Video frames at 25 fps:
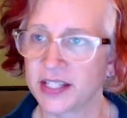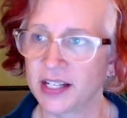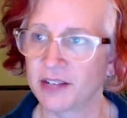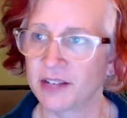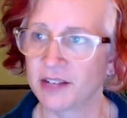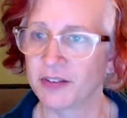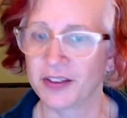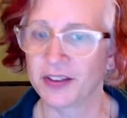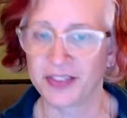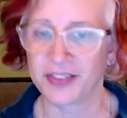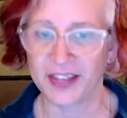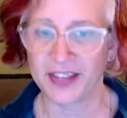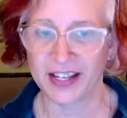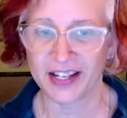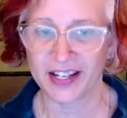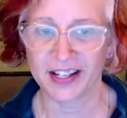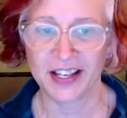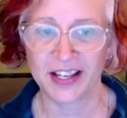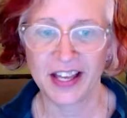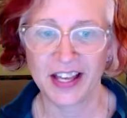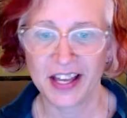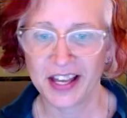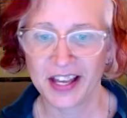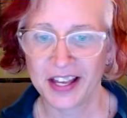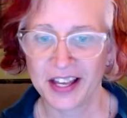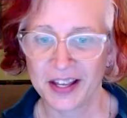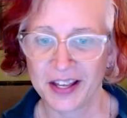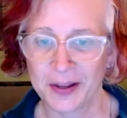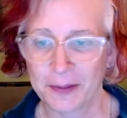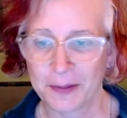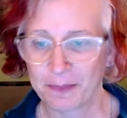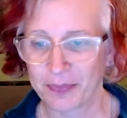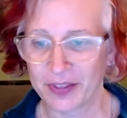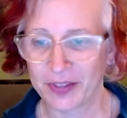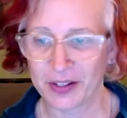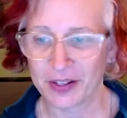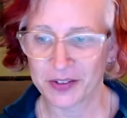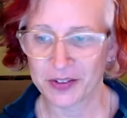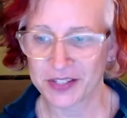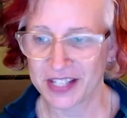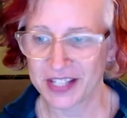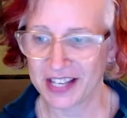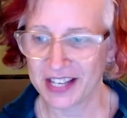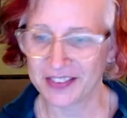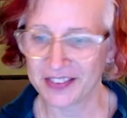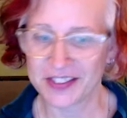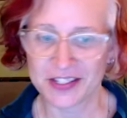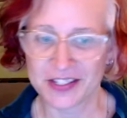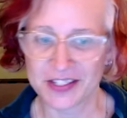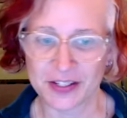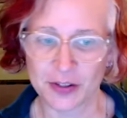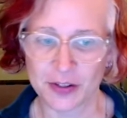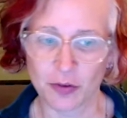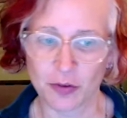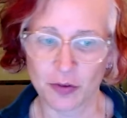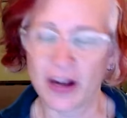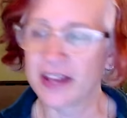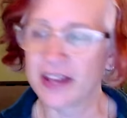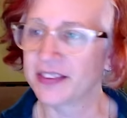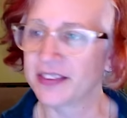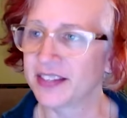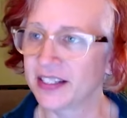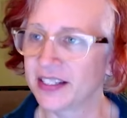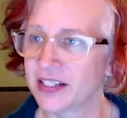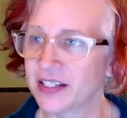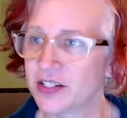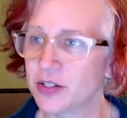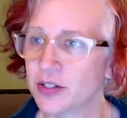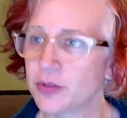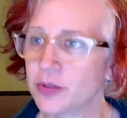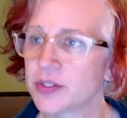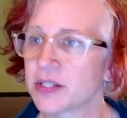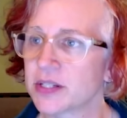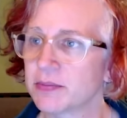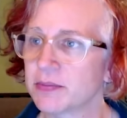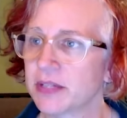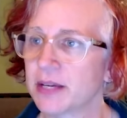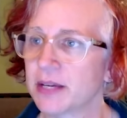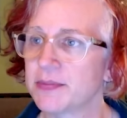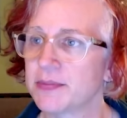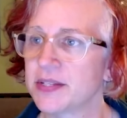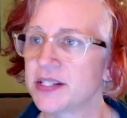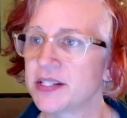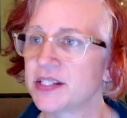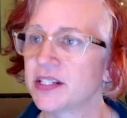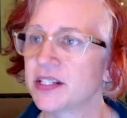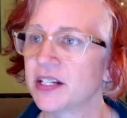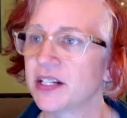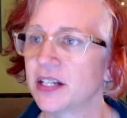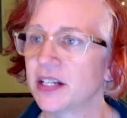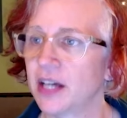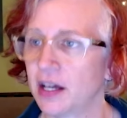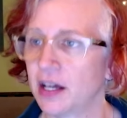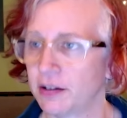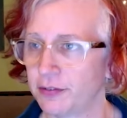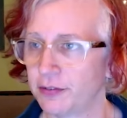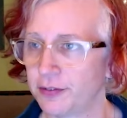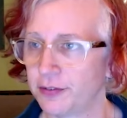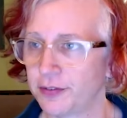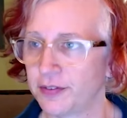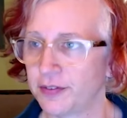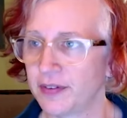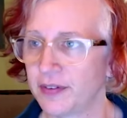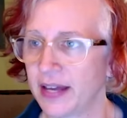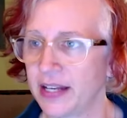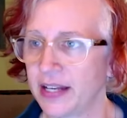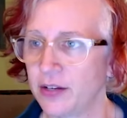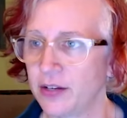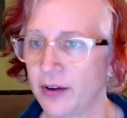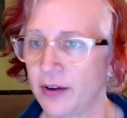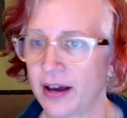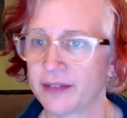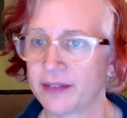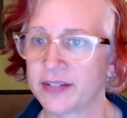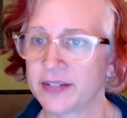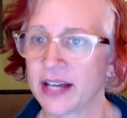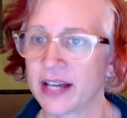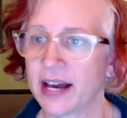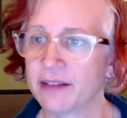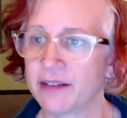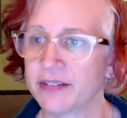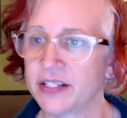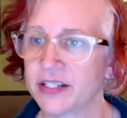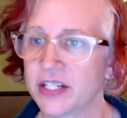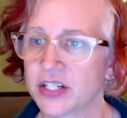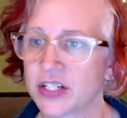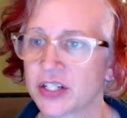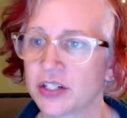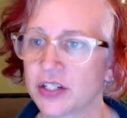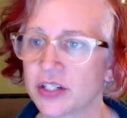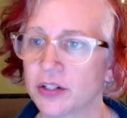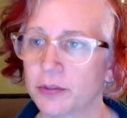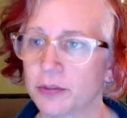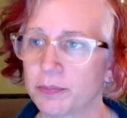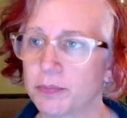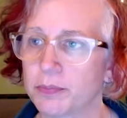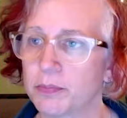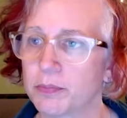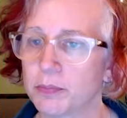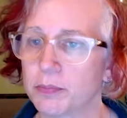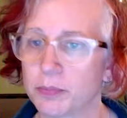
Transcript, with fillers: everything you know saying this is the right thing to do sometimes isn't enough and you have to have additional